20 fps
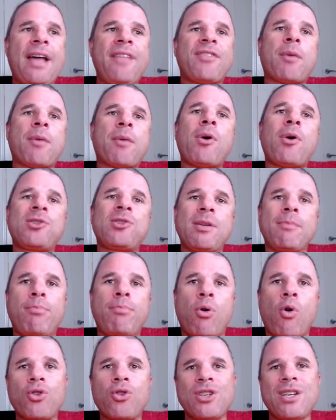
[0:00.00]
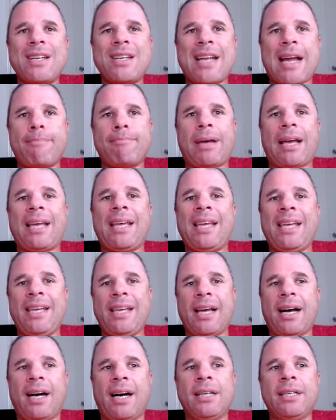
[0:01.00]
The most important number
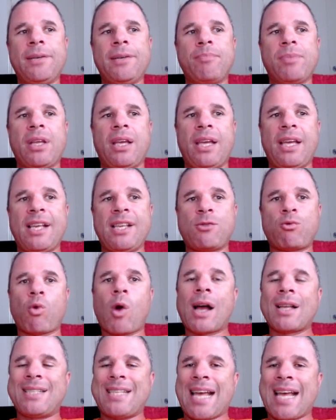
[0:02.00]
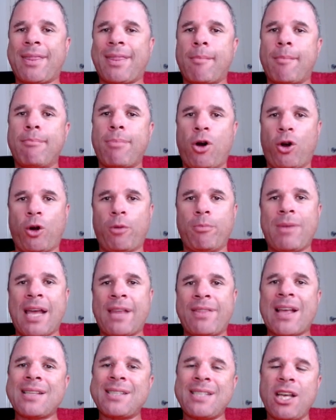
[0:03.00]
here is right down the bottom,
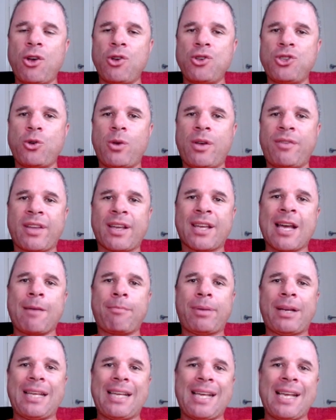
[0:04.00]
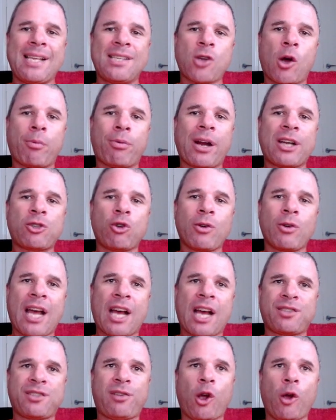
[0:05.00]
and that tells you if the company is operational
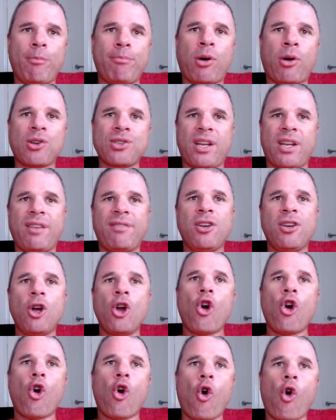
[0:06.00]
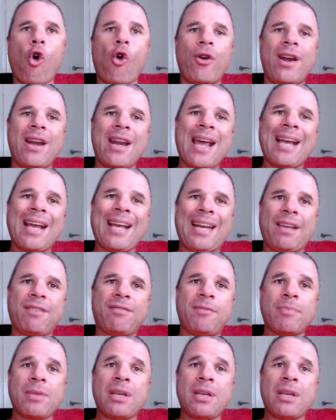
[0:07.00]
cash flow positive or negative.